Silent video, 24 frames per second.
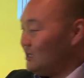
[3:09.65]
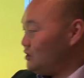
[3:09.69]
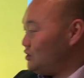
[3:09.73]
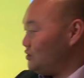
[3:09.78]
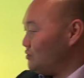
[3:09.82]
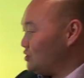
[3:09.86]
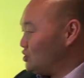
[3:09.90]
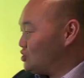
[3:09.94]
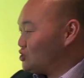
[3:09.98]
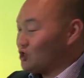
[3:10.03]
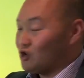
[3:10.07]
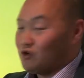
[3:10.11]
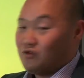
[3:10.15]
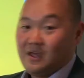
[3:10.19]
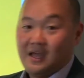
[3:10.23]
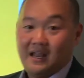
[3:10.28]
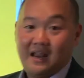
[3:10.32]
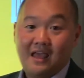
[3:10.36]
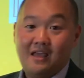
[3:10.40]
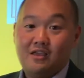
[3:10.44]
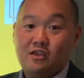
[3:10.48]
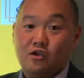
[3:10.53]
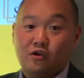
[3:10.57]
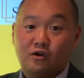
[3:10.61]
to ensure
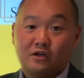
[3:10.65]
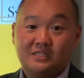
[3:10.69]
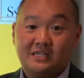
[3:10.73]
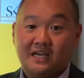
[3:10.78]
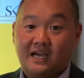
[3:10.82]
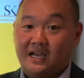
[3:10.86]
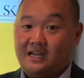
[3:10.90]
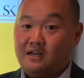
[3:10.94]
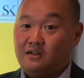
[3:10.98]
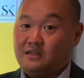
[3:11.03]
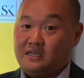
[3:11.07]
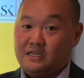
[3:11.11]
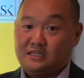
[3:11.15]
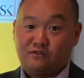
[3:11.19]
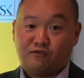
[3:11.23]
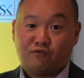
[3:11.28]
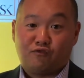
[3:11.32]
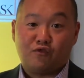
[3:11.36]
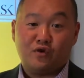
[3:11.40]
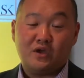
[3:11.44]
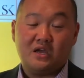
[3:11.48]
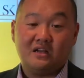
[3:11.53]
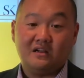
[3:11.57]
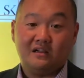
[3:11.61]
that your title is
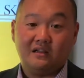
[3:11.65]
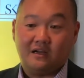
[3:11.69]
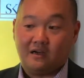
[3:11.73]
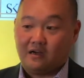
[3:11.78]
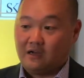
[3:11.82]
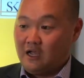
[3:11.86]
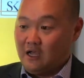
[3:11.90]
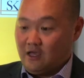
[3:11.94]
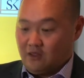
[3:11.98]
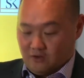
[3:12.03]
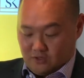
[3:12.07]
free and clear.